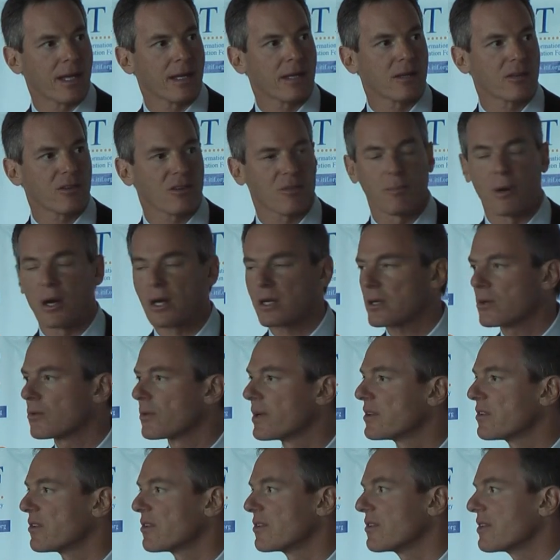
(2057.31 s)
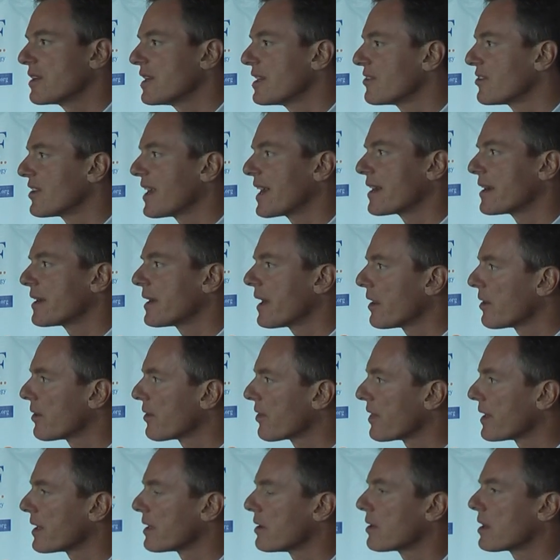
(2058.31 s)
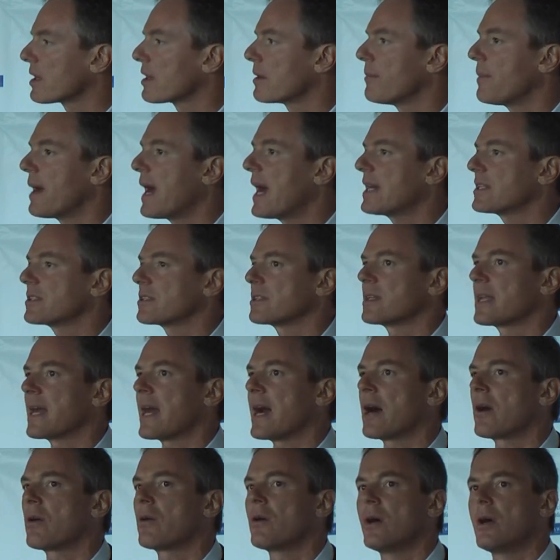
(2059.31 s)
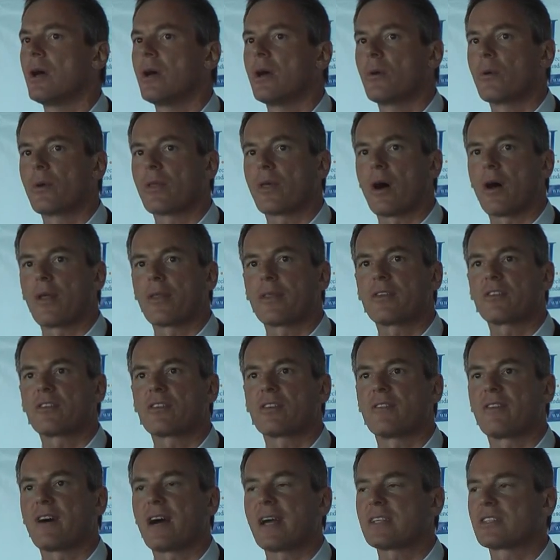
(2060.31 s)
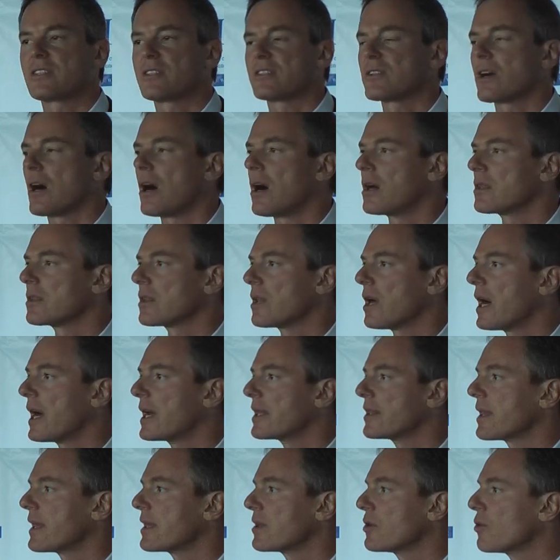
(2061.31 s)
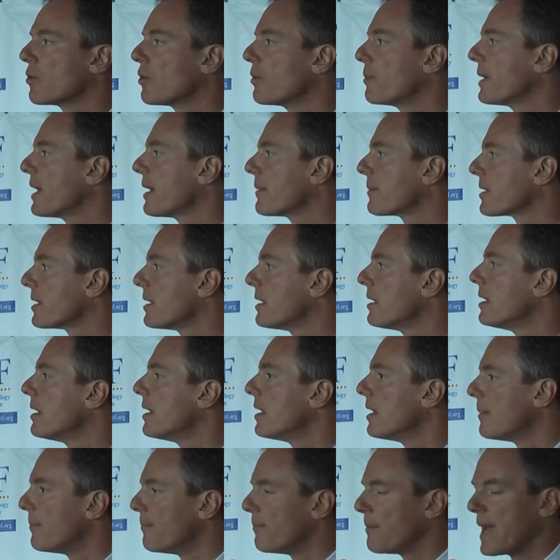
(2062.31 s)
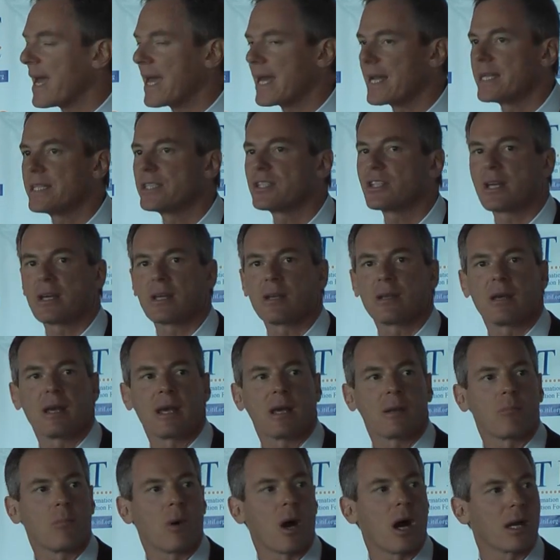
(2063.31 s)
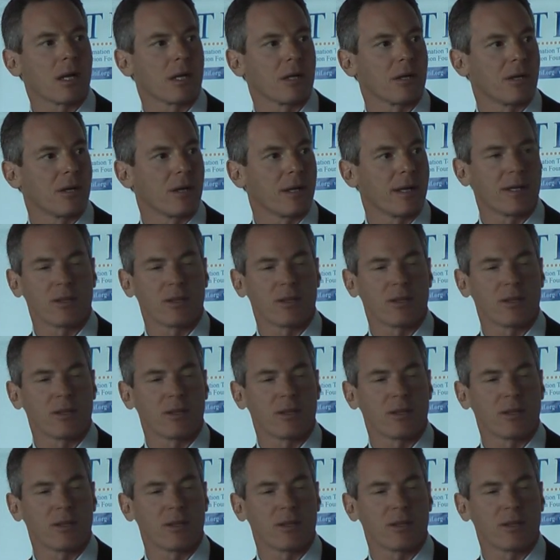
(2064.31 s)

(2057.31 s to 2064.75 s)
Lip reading: And smart grids is yet another thing. You can imagine now, with all these devices online, that you will be able to manage and monitor.